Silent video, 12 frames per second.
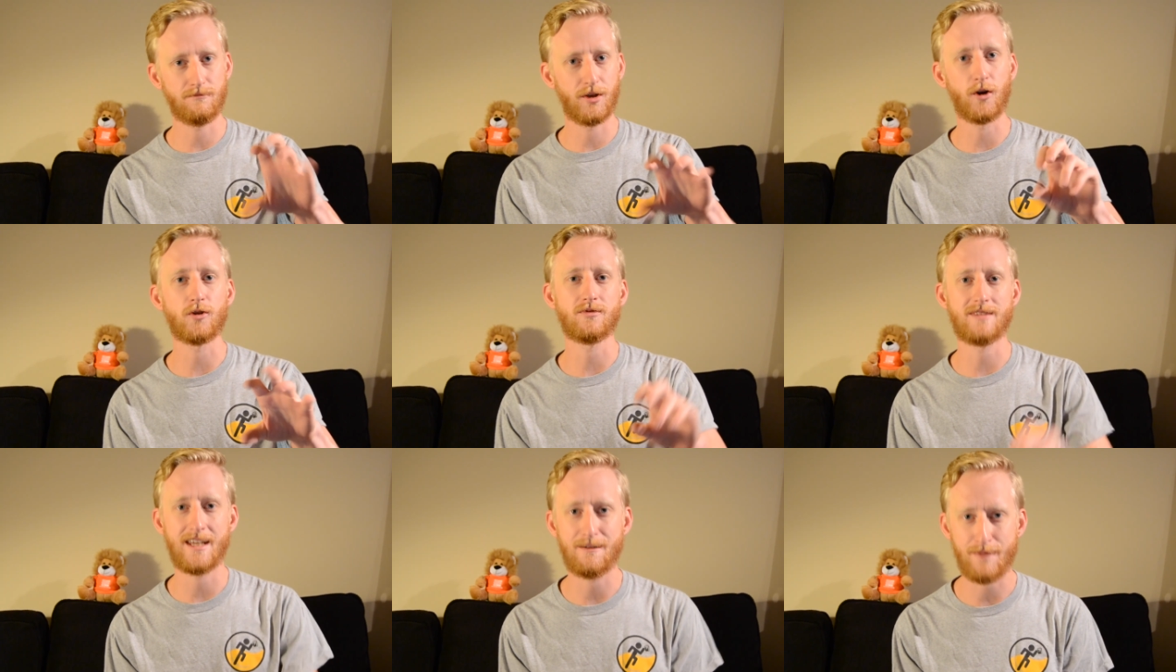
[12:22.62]
little
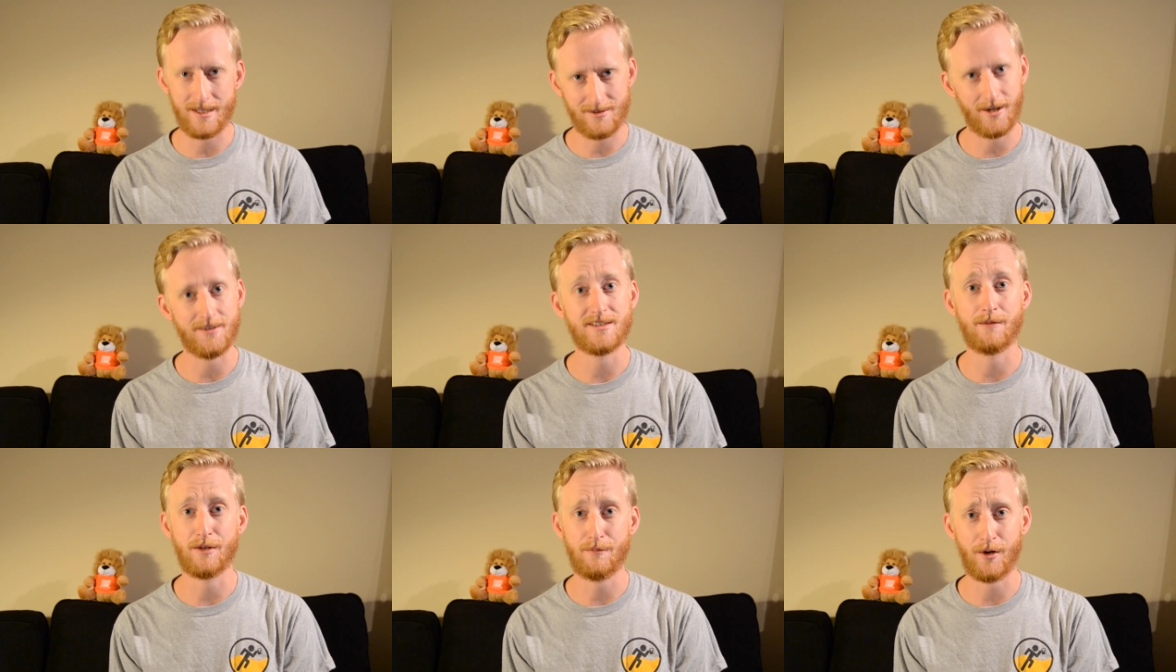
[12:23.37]
tidbits on
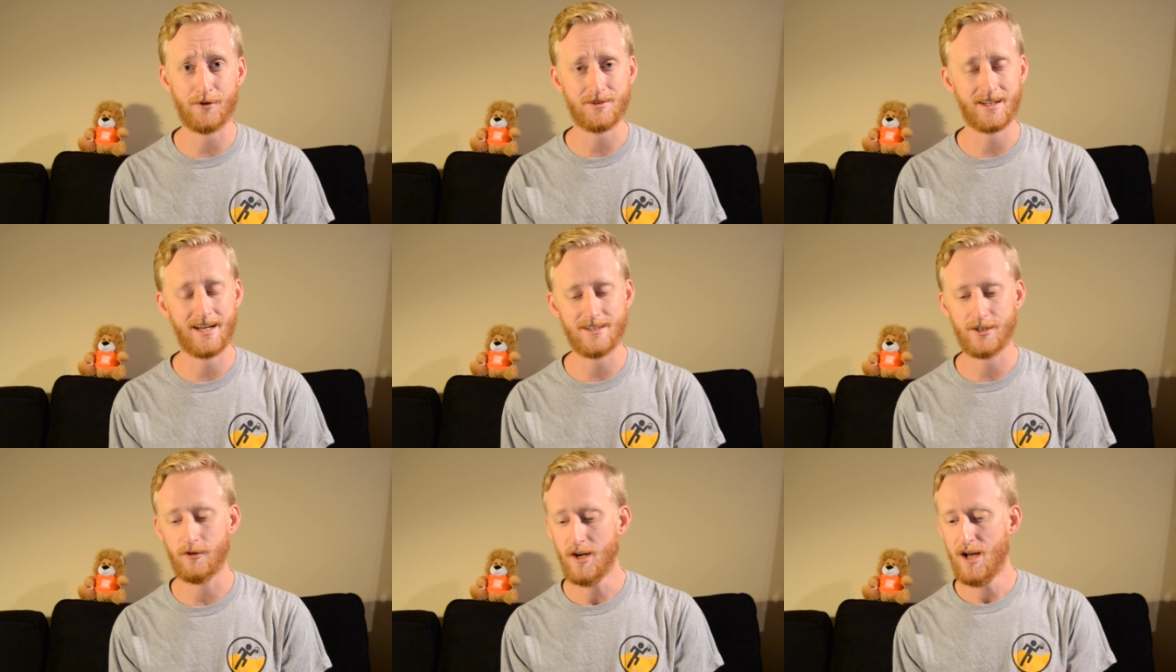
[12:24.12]
some of the posts that I
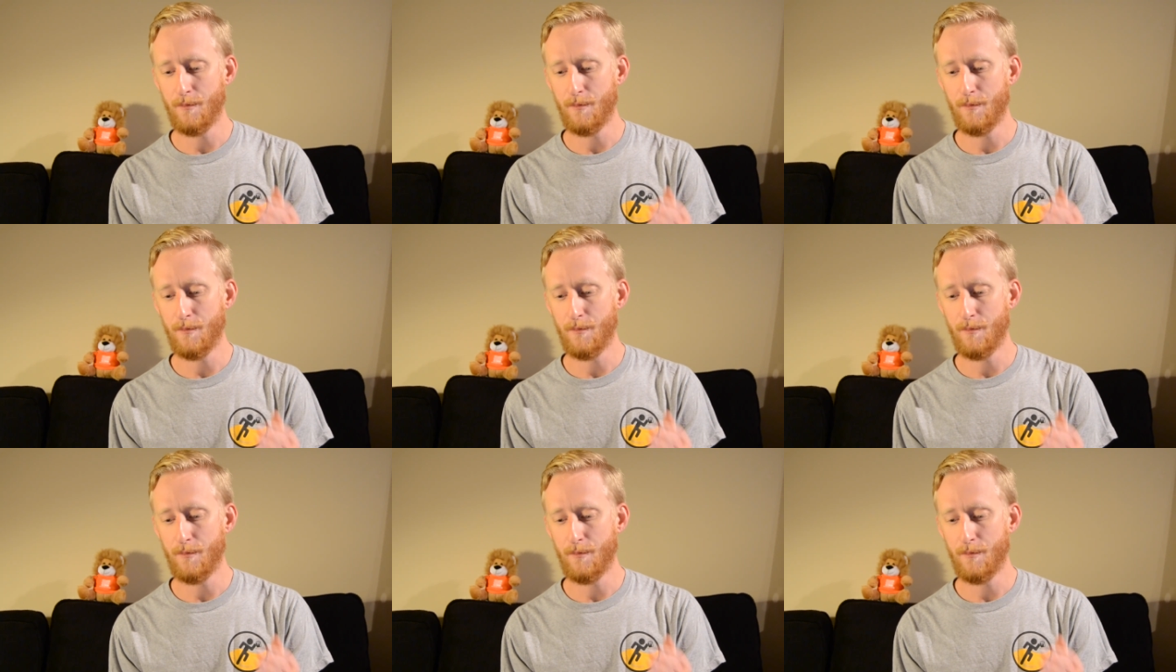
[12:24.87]
do.